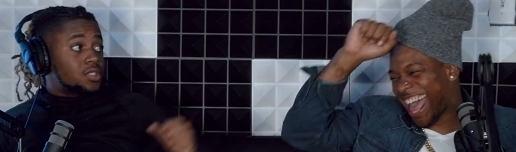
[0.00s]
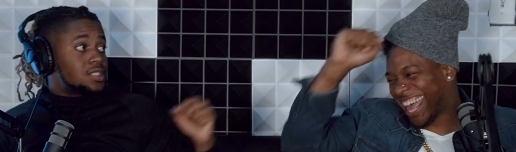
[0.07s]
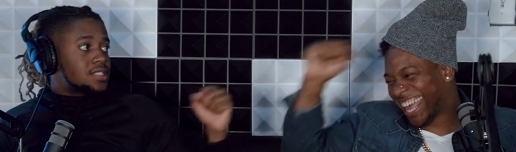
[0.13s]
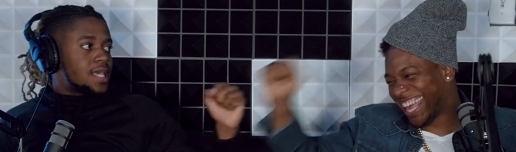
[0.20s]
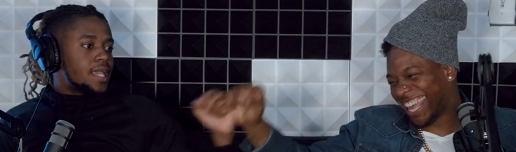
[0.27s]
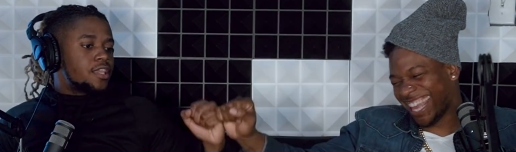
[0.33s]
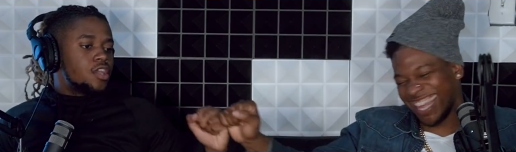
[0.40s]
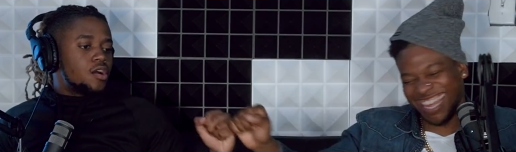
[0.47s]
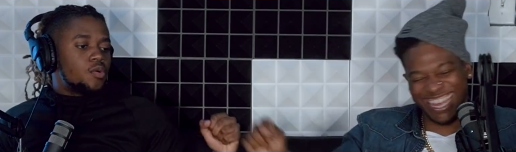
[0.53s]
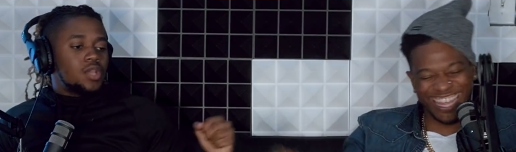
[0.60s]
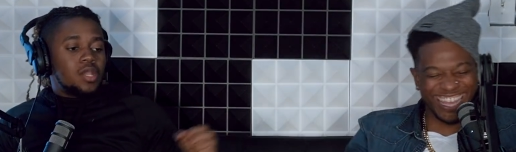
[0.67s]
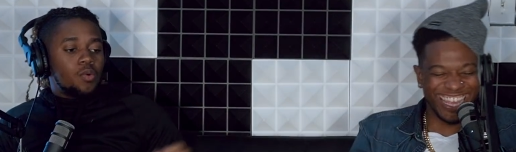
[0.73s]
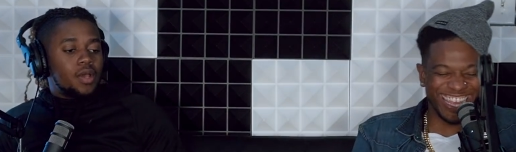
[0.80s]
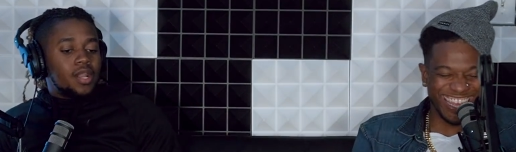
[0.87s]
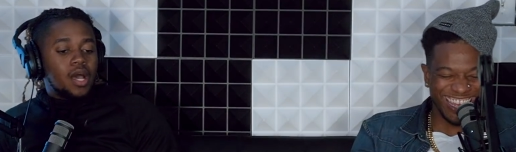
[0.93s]
Speaker 1: but it's like, yo,
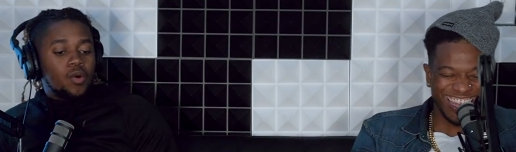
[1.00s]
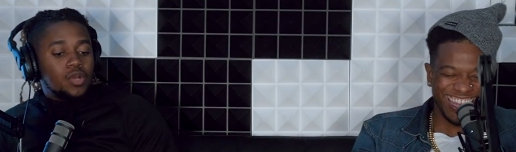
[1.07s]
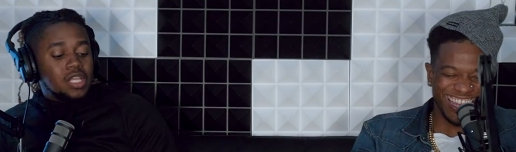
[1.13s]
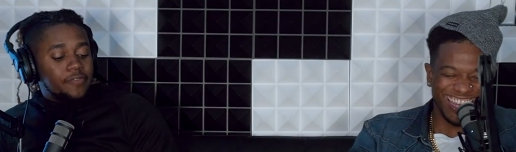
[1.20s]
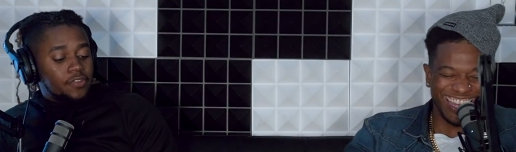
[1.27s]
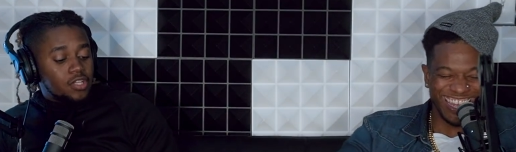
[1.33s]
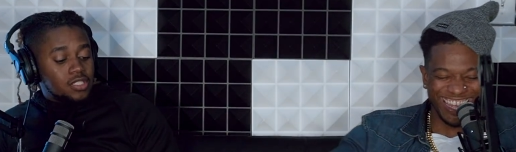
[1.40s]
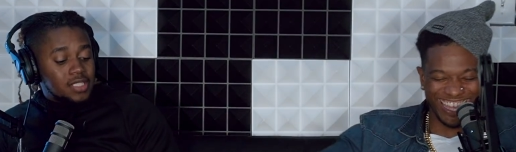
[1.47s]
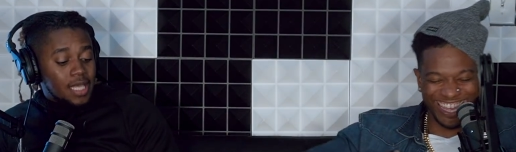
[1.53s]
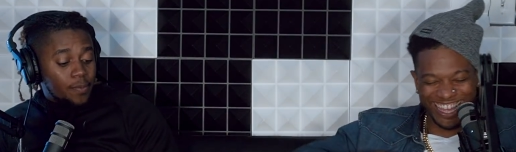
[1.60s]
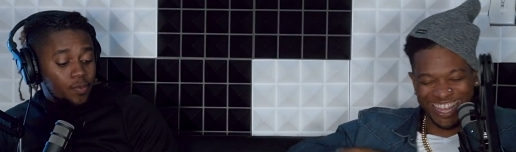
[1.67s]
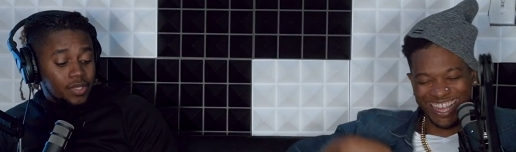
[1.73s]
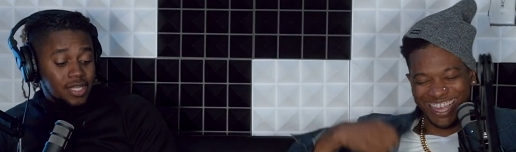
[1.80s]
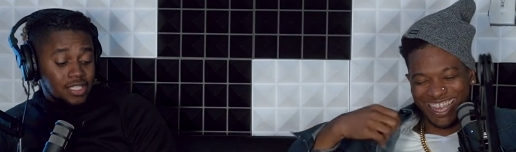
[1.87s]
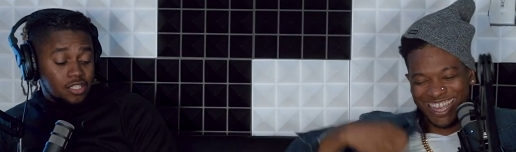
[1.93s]
you what? dawg, We need for to stop
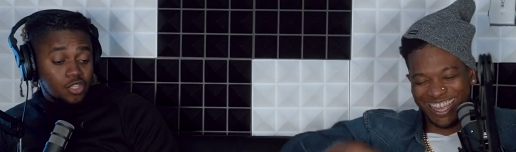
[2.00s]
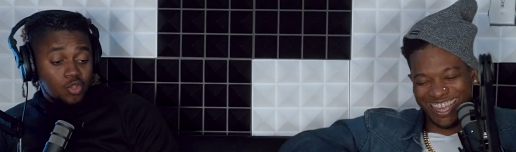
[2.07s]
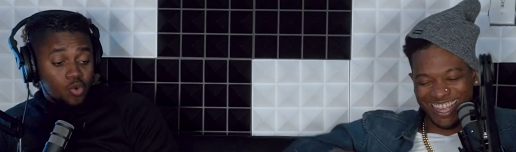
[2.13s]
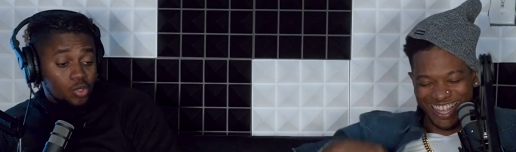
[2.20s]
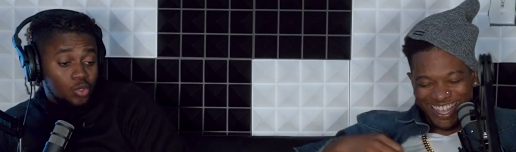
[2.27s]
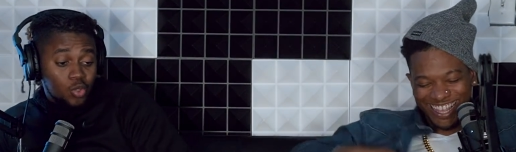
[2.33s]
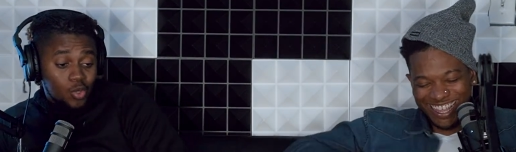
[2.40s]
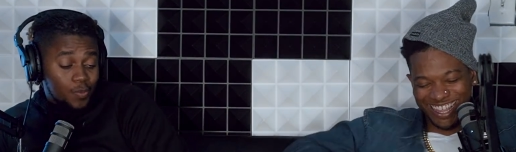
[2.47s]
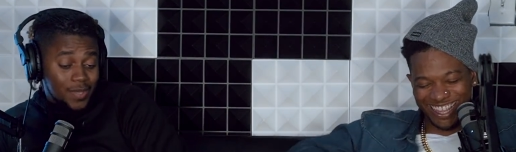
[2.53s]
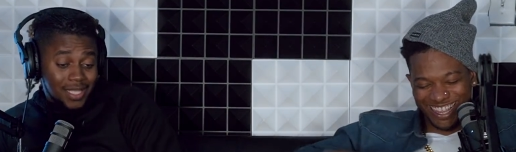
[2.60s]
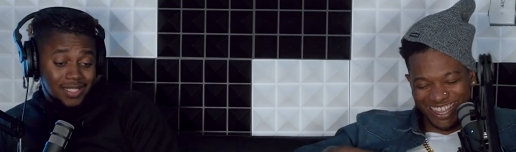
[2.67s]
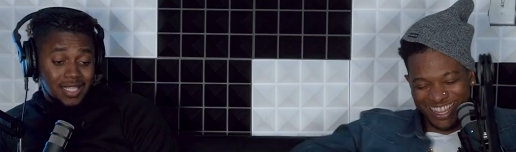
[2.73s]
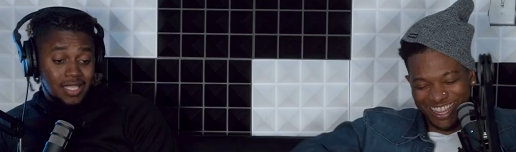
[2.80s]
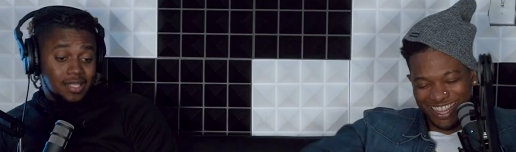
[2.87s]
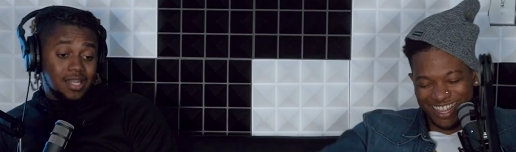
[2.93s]
with this utopia
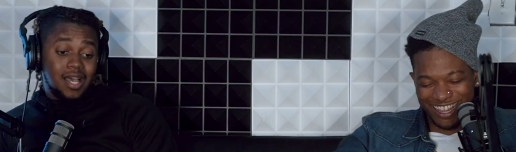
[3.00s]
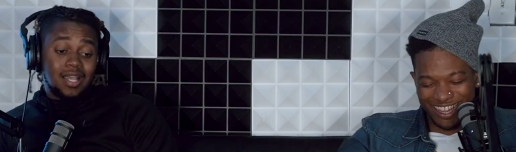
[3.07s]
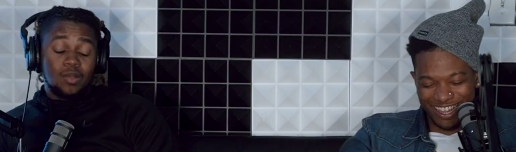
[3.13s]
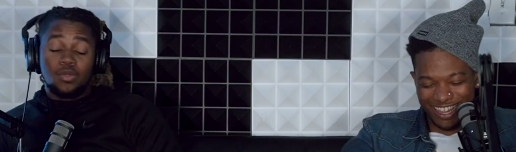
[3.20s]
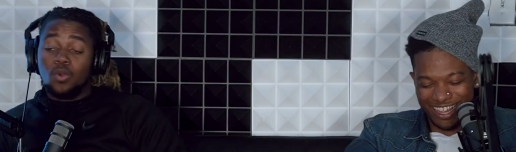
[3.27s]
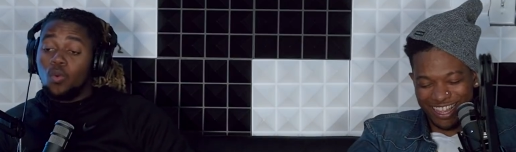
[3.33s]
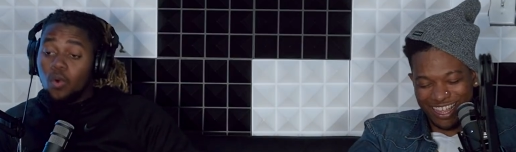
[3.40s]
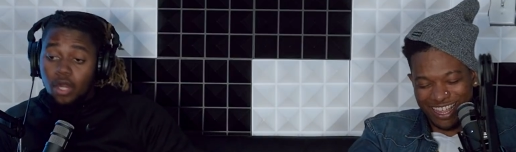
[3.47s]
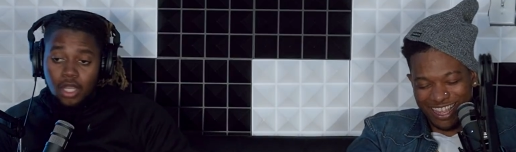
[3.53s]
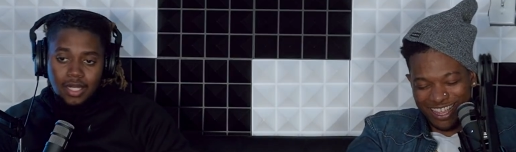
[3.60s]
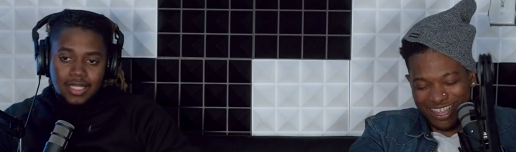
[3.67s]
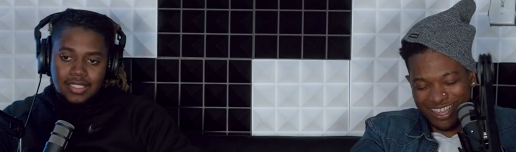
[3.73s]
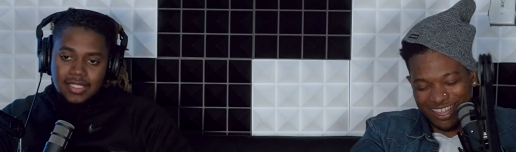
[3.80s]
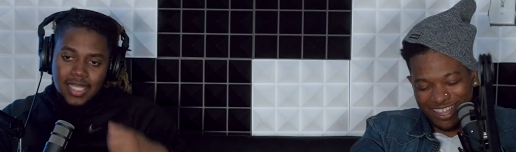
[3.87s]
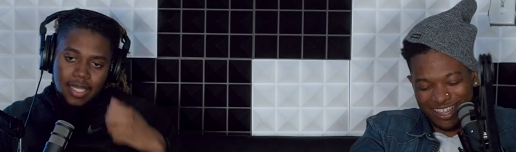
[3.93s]
thing, dog. The Yeah. world
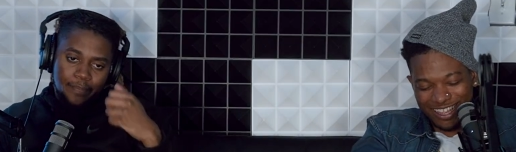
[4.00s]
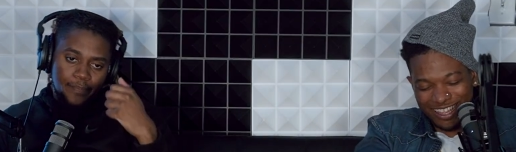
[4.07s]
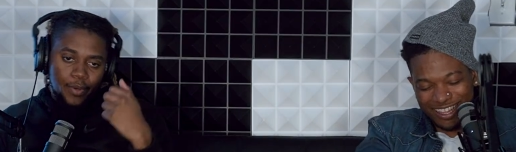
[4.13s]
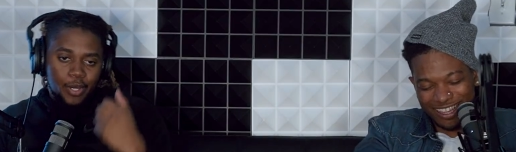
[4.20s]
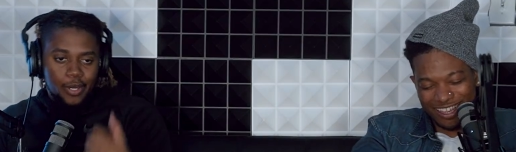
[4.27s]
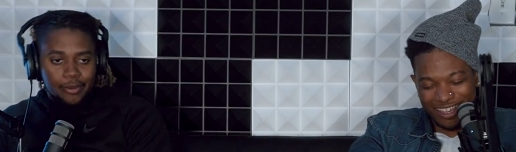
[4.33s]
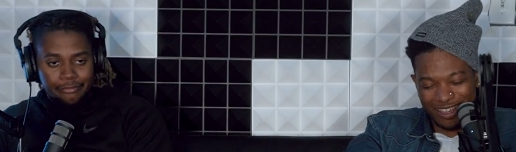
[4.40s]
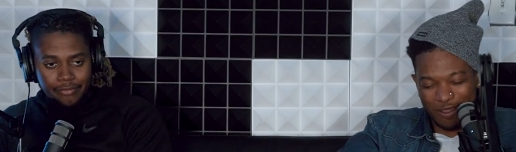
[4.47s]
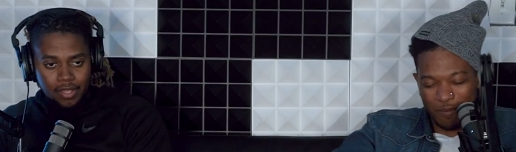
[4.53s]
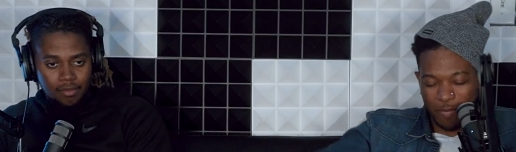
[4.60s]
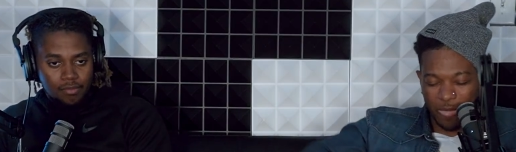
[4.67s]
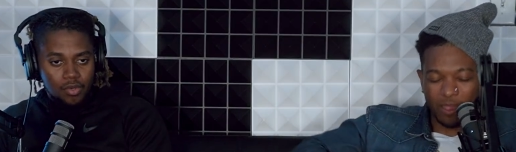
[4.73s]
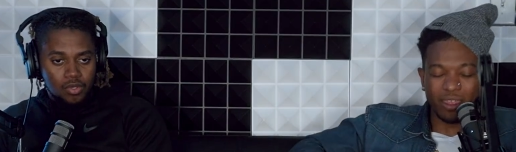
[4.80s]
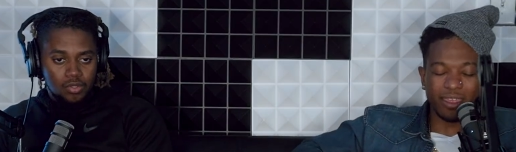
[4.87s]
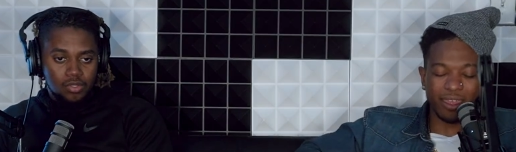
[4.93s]
is not
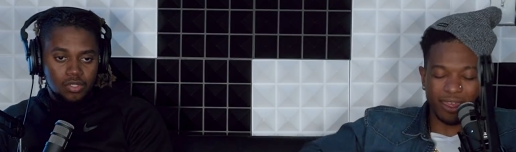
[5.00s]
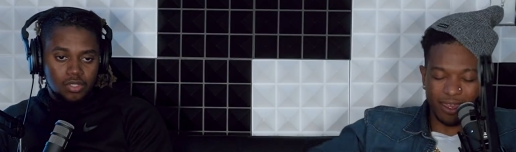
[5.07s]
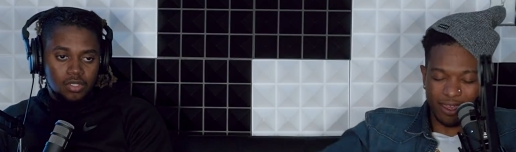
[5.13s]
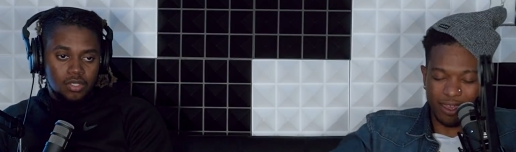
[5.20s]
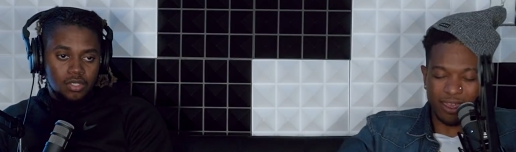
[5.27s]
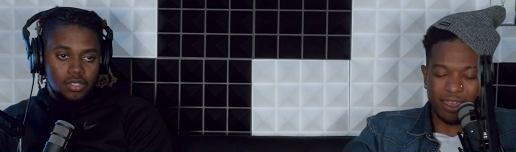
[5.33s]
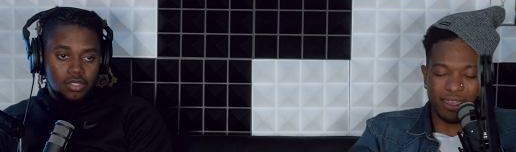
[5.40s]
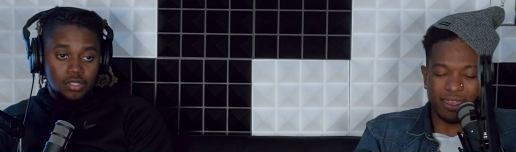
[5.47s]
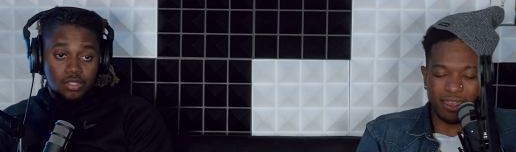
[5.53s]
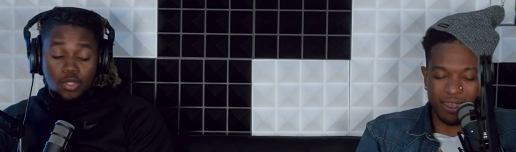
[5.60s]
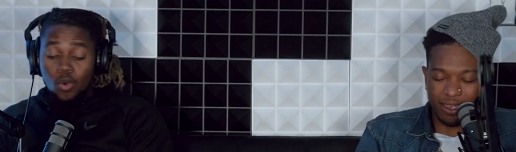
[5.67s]
perfect, bro. Yeah, yeah, yeah.